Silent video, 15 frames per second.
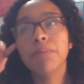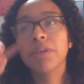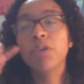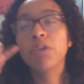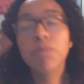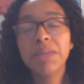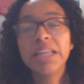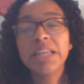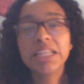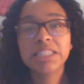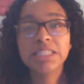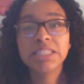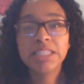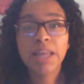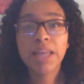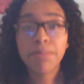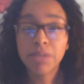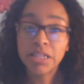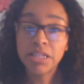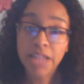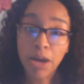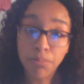It would be nice to see that
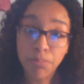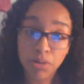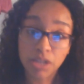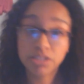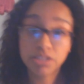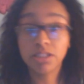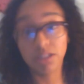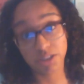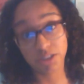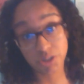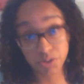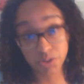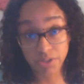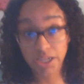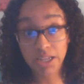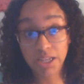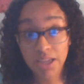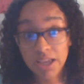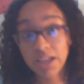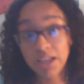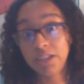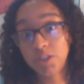being now brought to the screen.
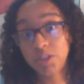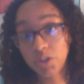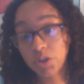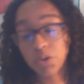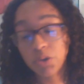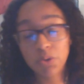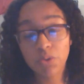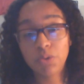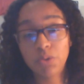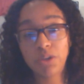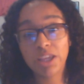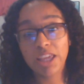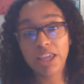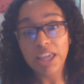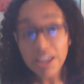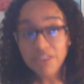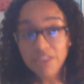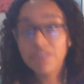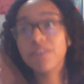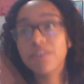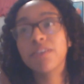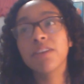So if
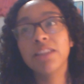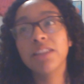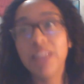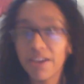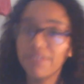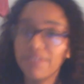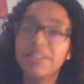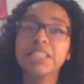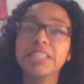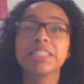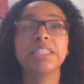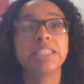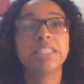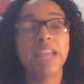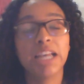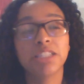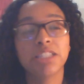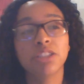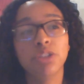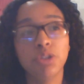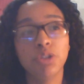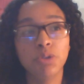Netflix decides
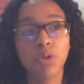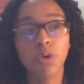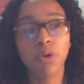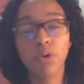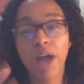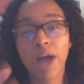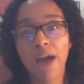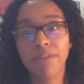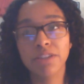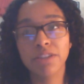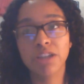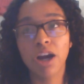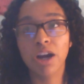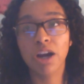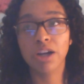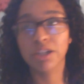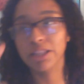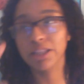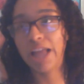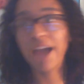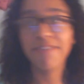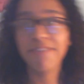to do a whole Avatar
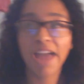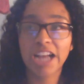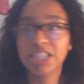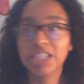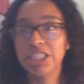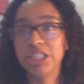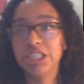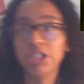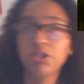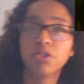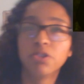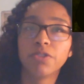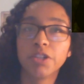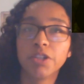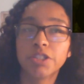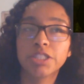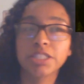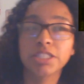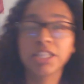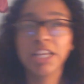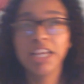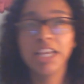live action
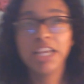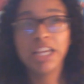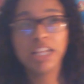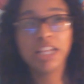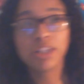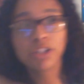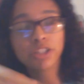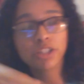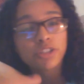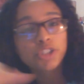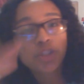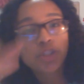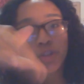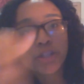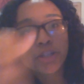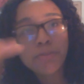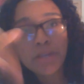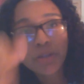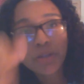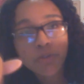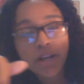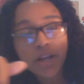universe in their little
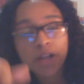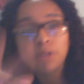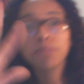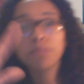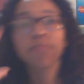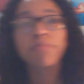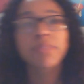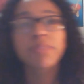streaming realm,